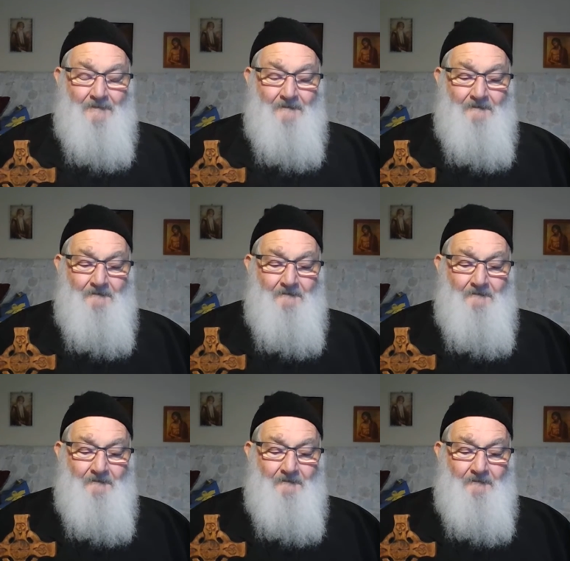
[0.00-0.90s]

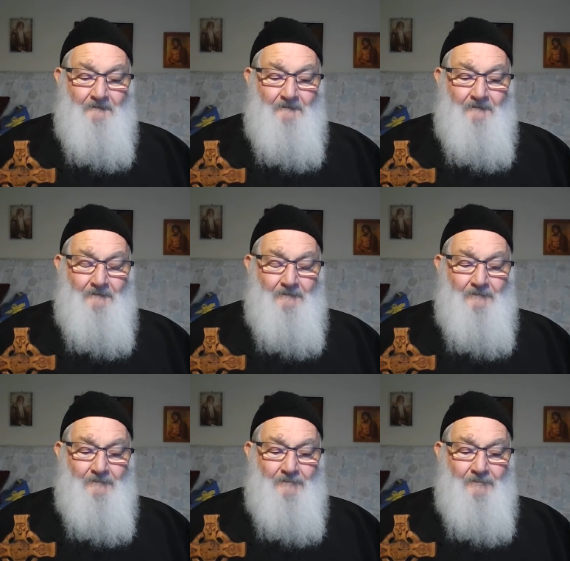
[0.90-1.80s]

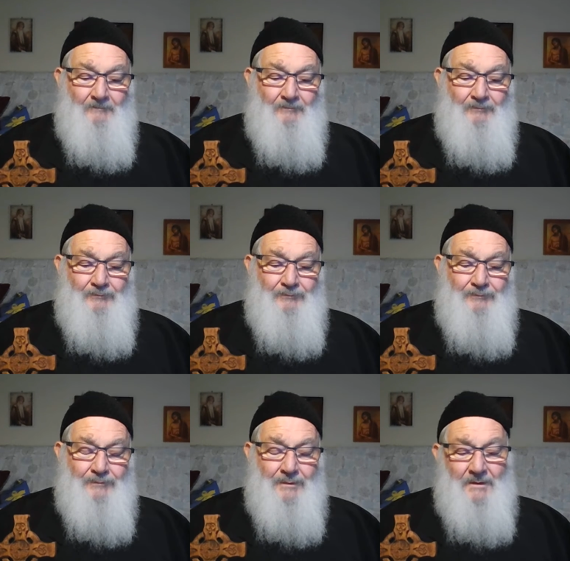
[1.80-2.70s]

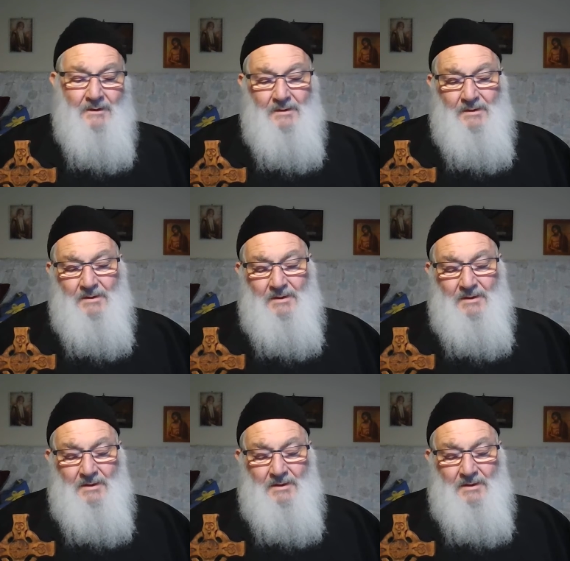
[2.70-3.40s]
No one is speaking in this clip.